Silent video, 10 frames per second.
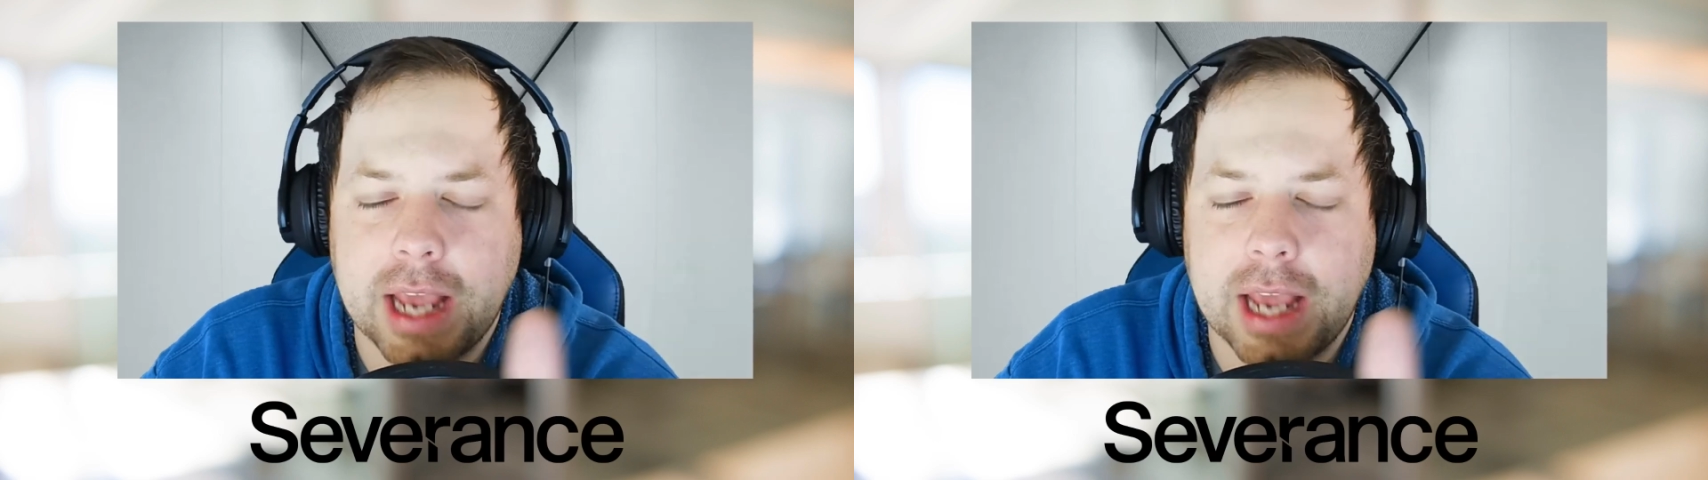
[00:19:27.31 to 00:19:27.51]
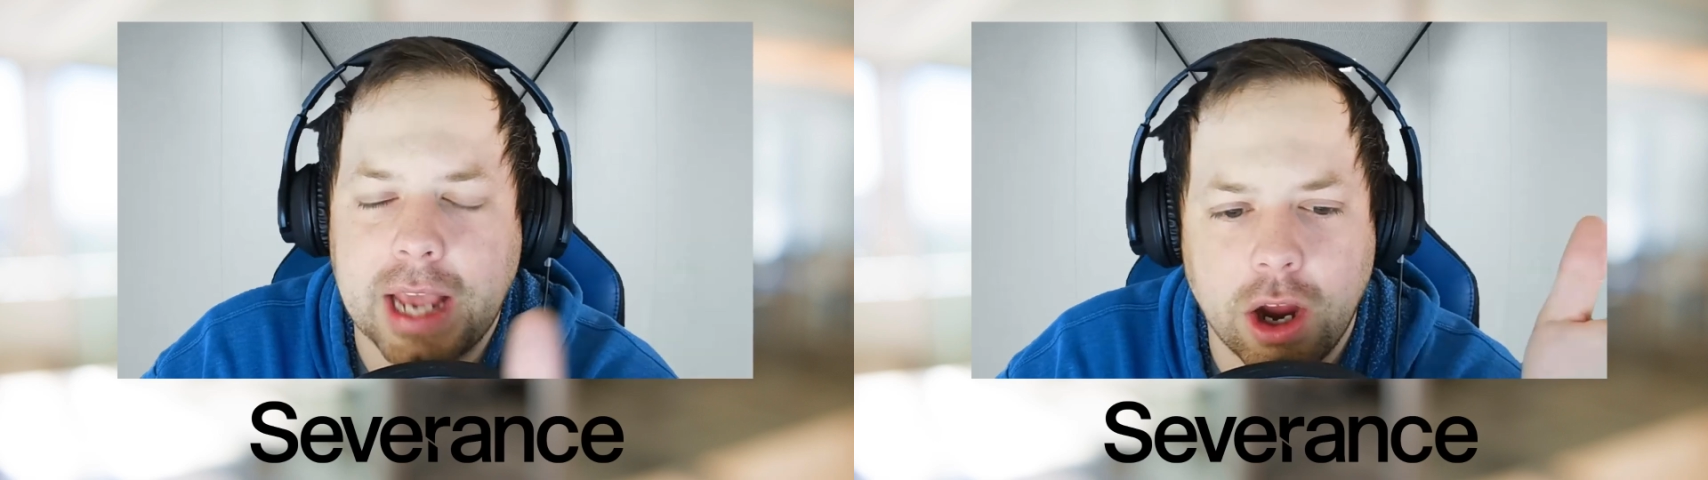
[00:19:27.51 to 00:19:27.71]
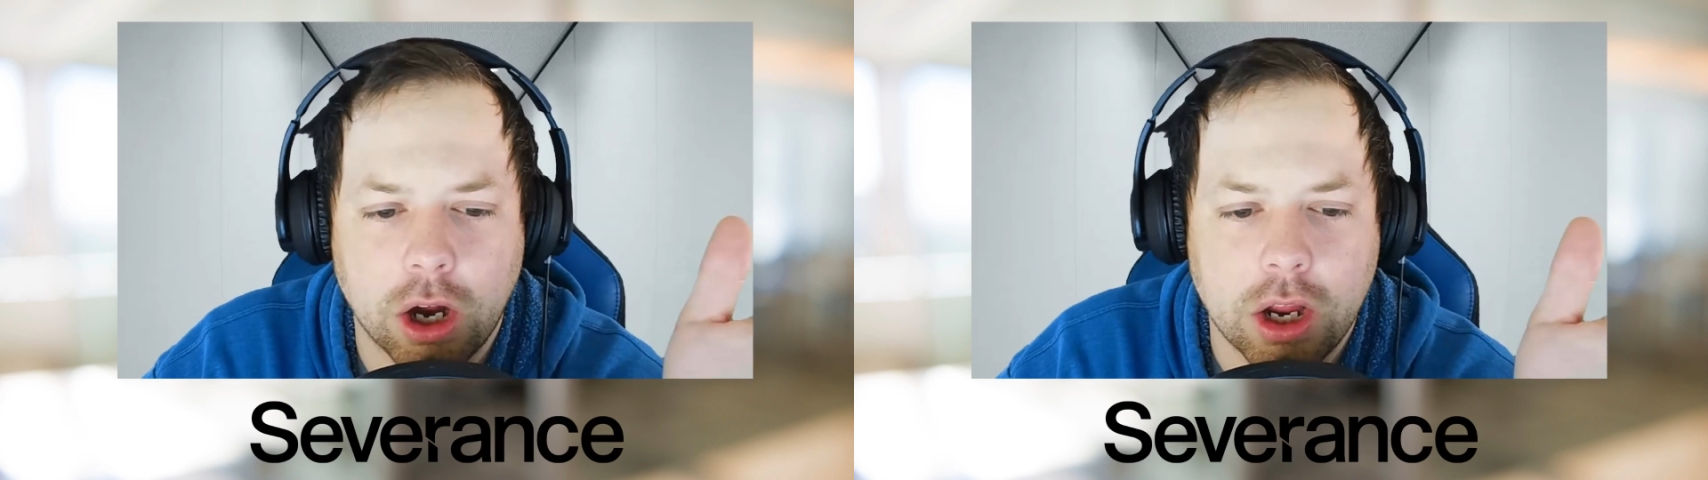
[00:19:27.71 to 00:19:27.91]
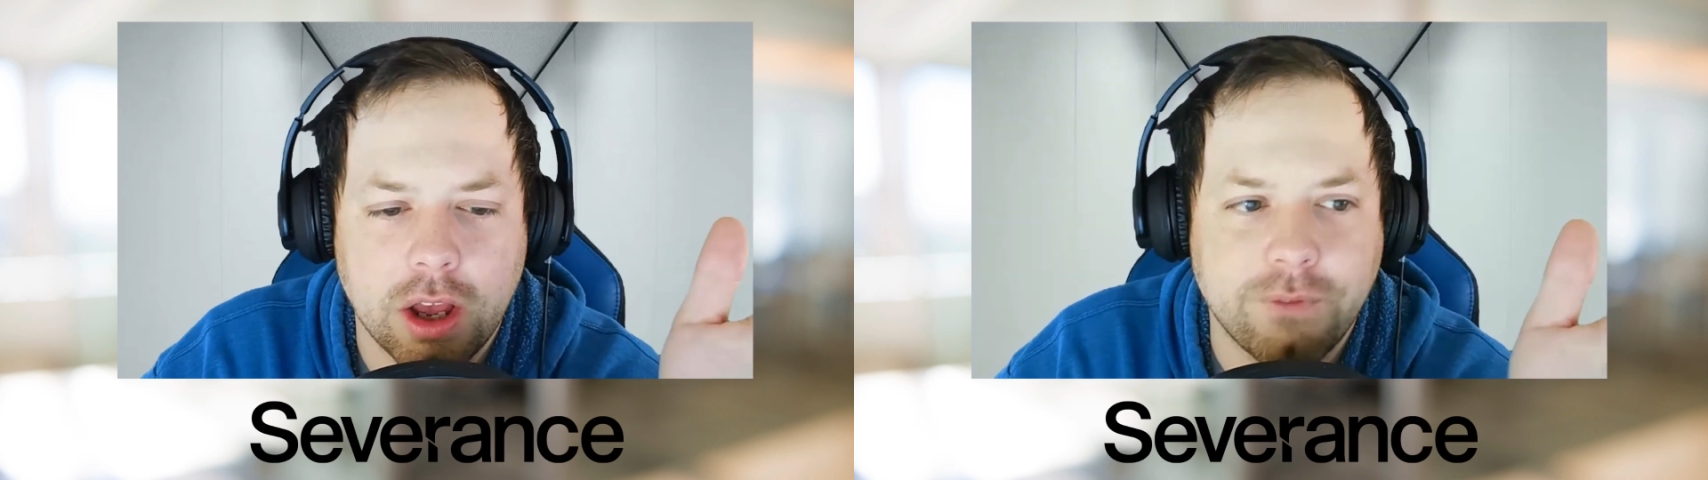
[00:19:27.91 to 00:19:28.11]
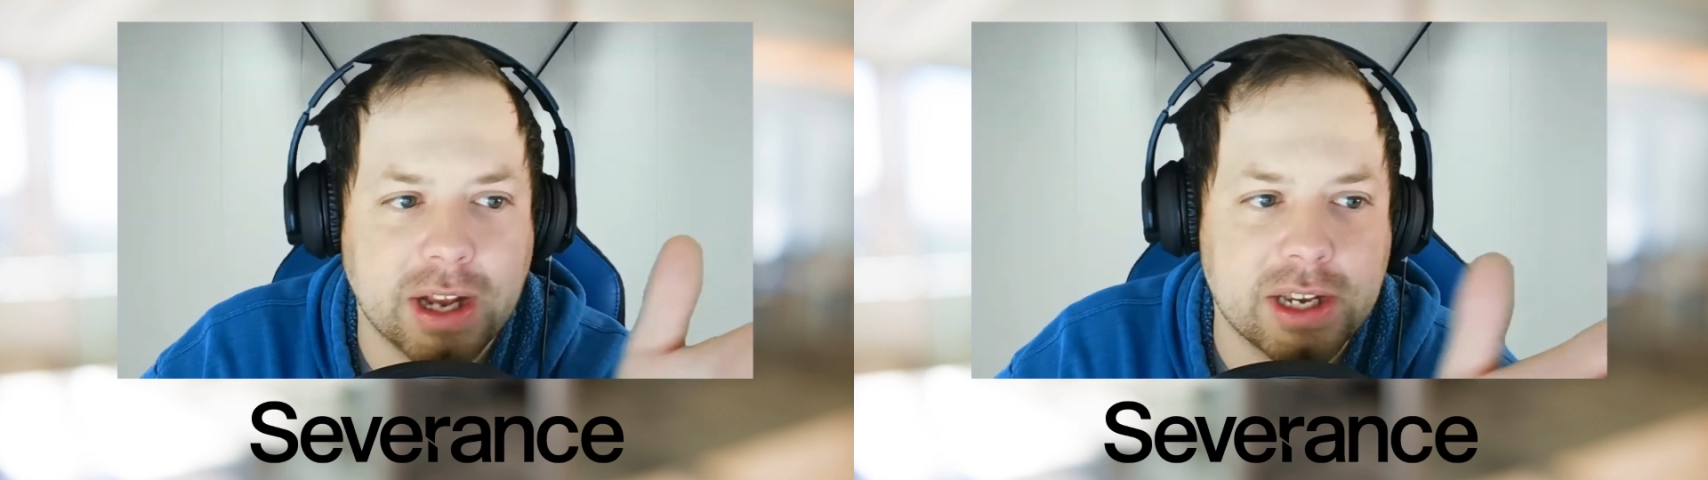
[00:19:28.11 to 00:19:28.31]
They are
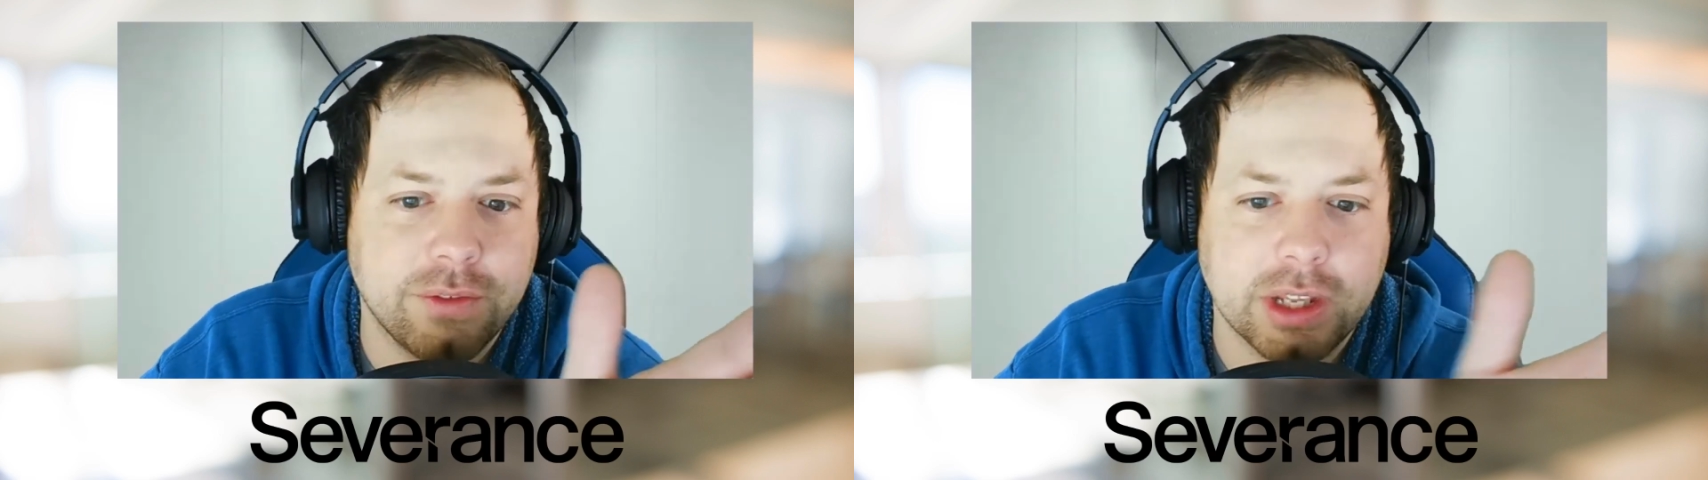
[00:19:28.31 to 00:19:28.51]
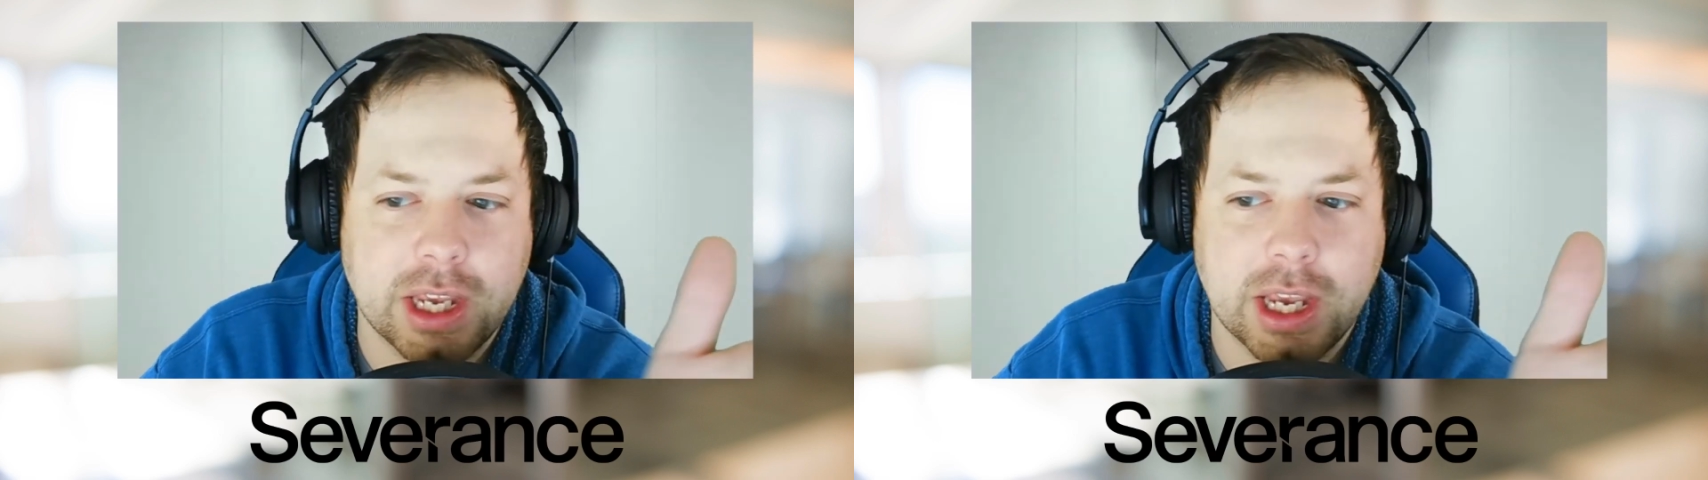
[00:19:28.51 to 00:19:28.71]
effectively